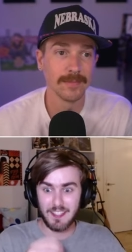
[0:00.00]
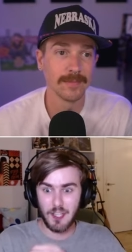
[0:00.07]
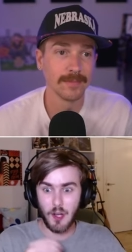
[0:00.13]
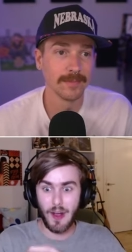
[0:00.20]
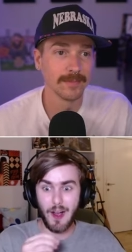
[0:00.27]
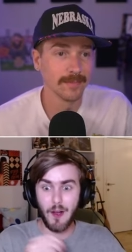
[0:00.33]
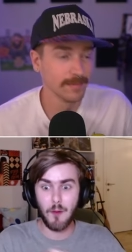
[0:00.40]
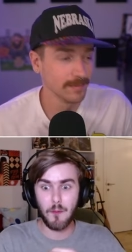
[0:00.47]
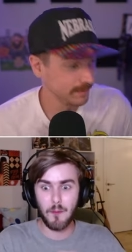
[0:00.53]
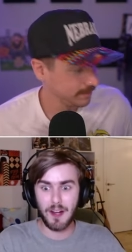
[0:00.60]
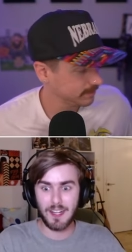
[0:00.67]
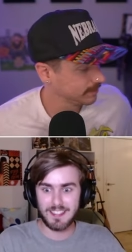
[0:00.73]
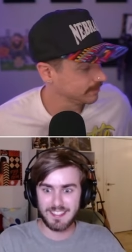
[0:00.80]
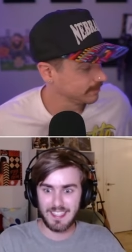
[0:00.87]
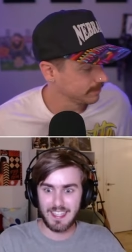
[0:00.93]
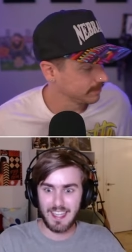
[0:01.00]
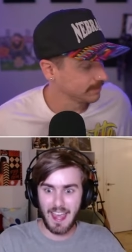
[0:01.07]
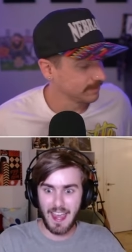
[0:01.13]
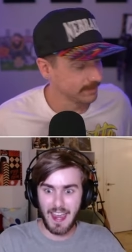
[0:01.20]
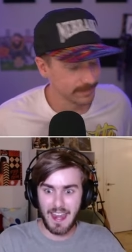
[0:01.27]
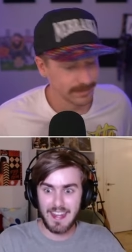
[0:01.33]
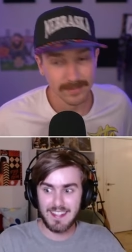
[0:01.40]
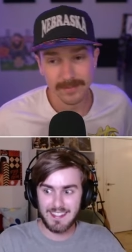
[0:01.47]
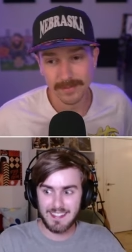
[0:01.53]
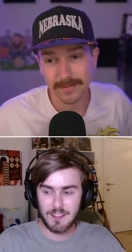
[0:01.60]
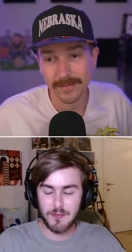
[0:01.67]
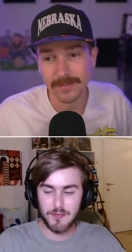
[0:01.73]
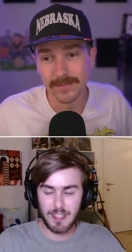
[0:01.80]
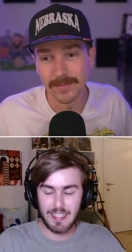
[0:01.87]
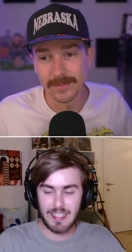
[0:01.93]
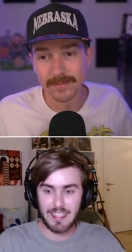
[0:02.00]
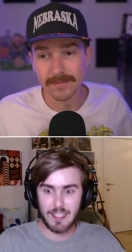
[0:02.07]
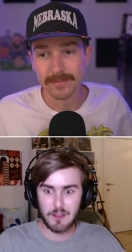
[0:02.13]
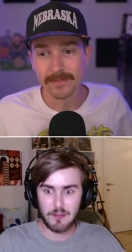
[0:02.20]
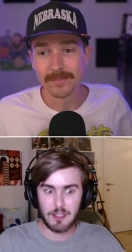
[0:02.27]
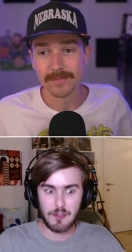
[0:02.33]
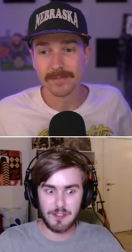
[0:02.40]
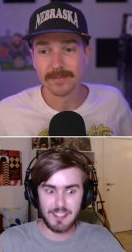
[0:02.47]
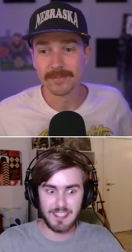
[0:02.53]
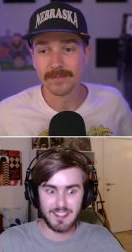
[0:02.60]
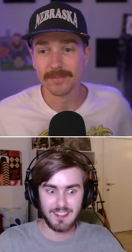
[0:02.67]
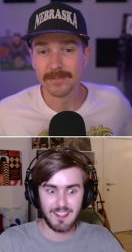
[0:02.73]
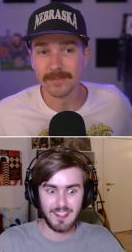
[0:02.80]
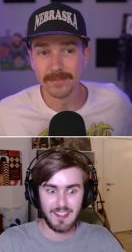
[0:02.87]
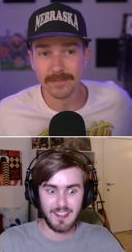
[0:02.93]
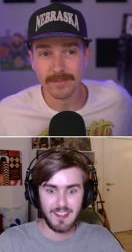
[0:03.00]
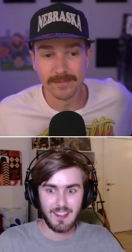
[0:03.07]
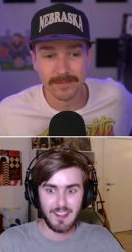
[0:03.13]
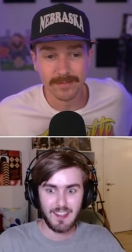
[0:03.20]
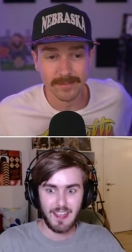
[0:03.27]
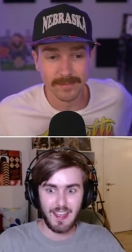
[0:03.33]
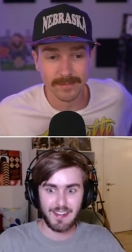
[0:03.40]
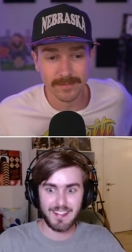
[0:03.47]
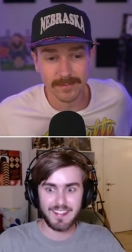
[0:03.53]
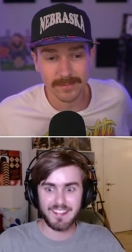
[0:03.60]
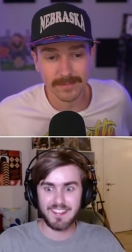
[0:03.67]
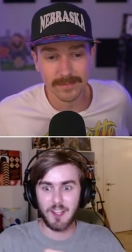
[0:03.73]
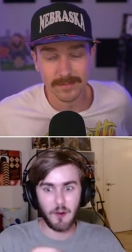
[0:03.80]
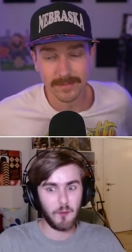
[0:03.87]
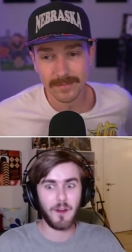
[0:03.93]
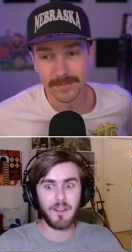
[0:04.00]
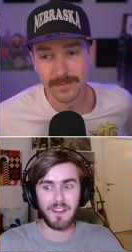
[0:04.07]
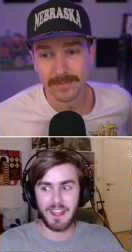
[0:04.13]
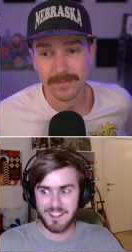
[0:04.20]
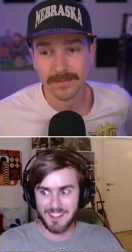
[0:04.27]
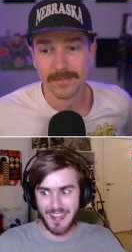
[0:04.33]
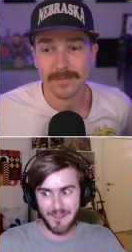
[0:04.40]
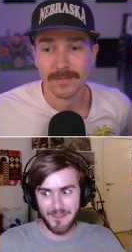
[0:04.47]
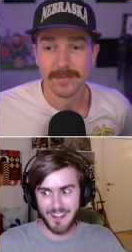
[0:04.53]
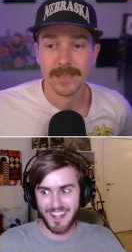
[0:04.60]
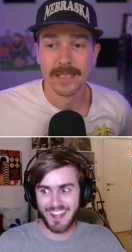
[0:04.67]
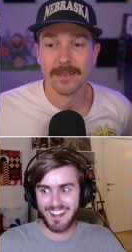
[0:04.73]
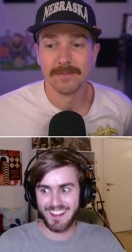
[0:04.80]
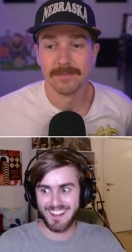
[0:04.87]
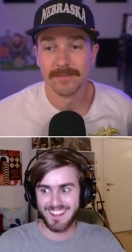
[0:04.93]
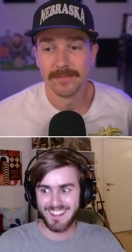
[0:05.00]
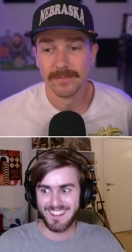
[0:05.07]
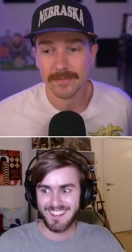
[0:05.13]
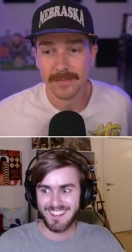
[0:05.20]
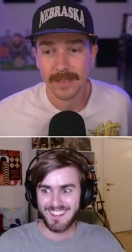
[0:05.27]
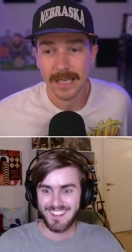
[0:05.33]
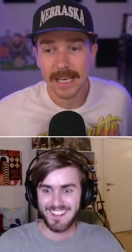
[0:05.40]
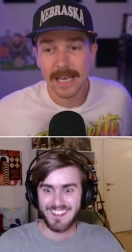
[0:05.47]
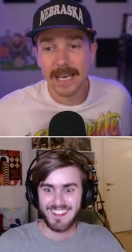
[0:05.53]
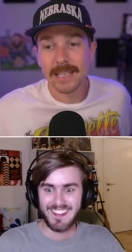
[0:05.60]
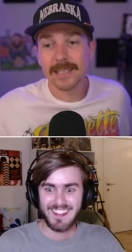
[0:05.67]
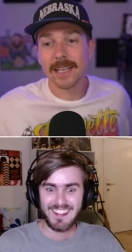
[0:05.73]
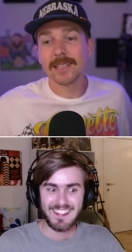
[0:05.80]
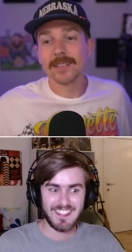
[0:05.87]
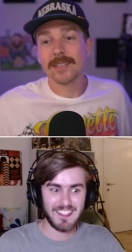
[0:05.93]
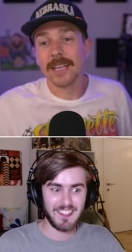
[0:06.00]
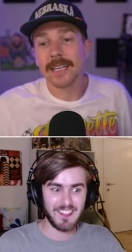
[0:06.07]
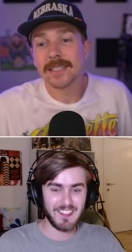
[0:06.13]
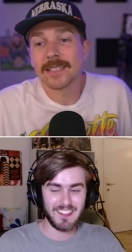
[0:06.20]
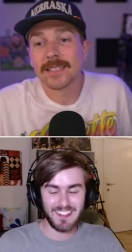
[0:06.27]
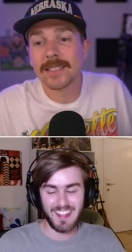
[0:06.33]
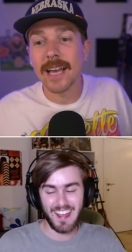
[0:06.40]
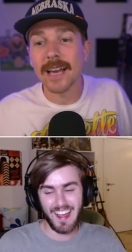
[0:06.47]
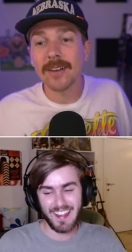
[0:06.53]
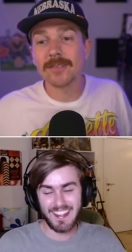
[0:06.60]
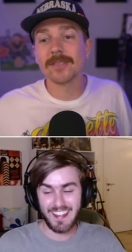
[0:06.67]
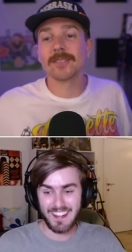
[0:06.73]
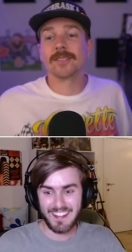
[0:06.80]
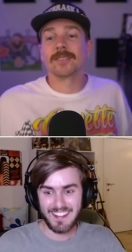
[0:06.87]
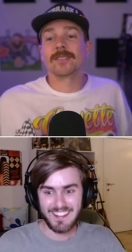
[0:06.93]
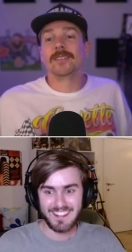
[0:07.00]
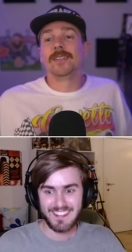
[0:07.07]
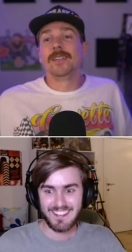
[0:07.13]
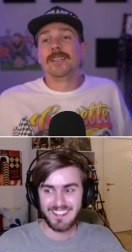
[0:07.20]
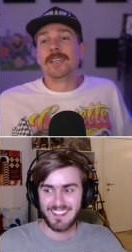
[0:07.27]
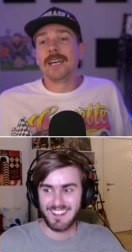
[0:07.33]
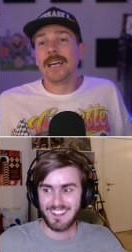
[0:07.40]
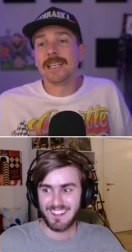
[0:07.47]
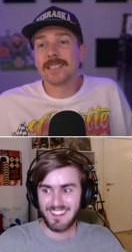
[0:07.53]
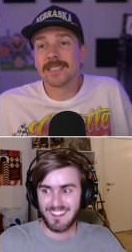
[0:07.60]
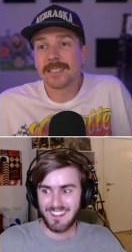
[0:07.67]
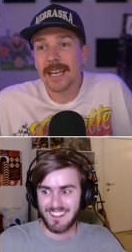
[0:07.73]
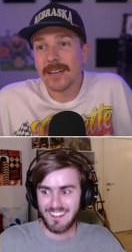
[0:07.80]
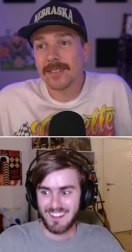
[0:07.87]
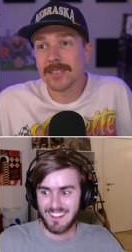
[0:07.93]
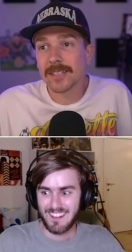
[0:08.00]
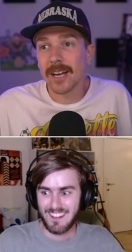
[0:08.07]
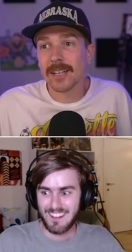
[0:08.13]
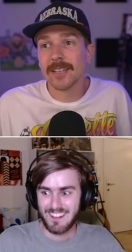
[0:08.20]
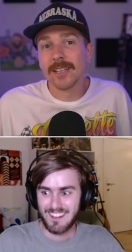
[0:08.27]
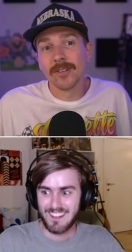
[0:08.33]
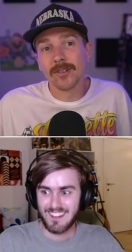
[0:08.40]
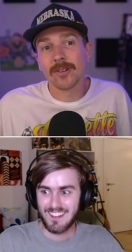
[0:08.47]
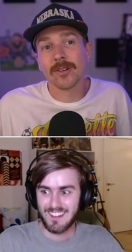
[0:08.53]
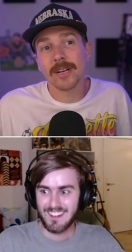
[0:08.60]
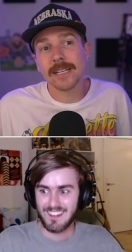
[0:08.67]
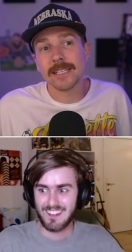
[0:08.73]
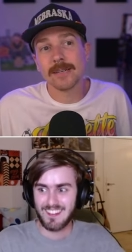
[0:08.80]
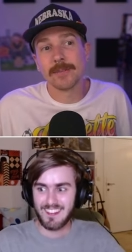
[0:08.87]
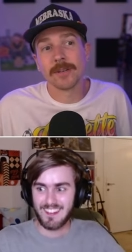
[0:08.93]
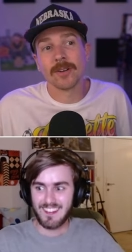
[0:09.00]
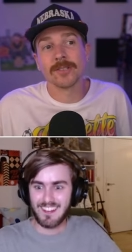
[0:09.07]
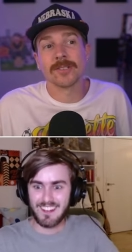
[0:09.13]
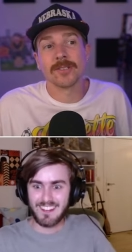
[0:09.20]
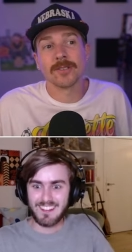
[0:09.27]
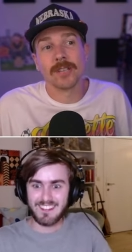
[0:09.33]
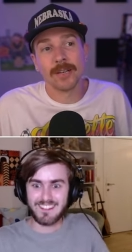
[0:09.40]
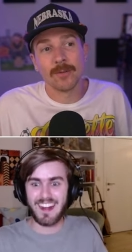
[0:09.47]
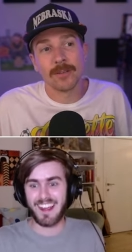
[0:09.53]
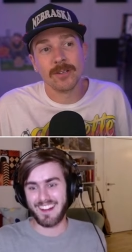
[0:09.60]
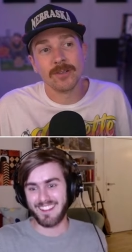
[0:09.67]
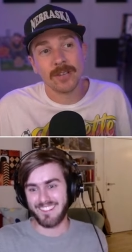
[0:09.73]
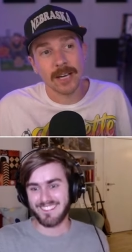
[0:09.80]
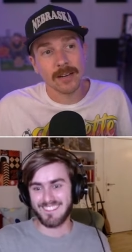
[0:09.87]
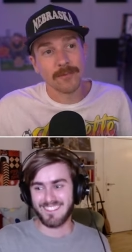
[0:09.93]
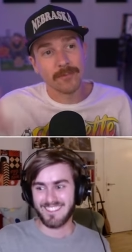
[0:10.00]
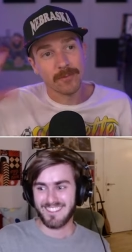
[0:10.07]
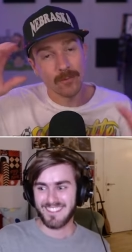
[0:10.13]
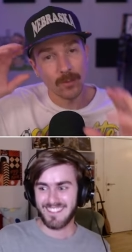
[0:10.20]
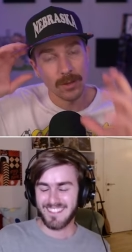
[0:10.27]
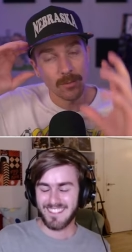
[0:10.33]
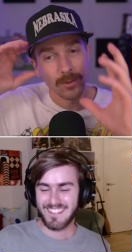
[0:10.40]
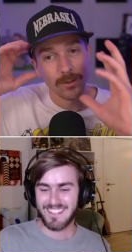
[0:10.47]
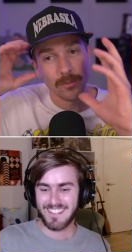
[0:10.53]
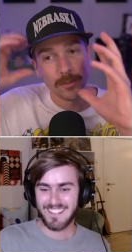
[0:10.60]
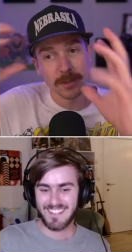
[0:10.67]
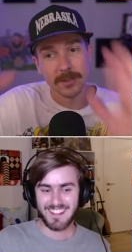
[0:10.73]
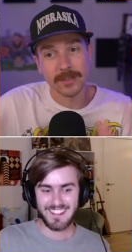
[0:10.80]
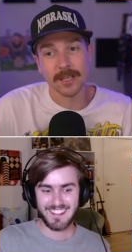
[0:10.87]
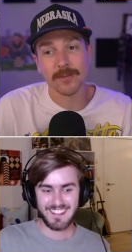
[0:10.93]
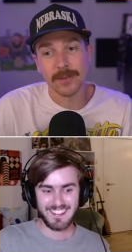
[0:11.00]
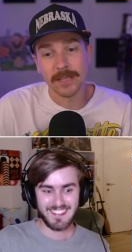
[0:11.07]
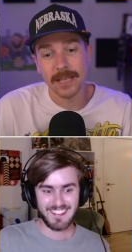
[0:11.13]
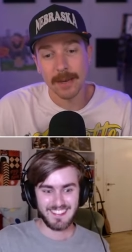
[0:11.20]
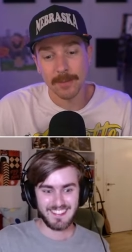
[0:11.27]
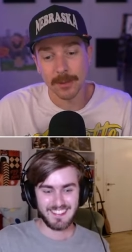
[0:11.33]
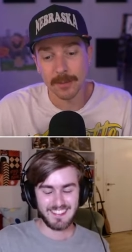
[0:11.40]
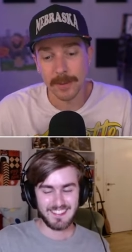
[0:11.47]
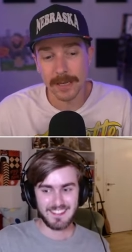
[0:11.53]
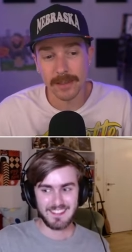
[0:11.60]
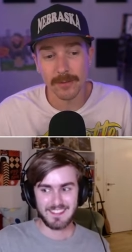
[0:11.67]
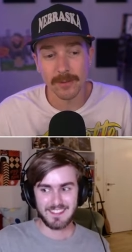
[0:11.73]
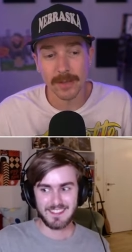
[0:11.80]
Speaker 1: know, how much they hate the feeling of losing, and they don't want that to happen again. Yeah. It
Speaker 2: sounds, I get it. It sounds a little crazy, but also like when you kind of, when you put yourself in that perspective,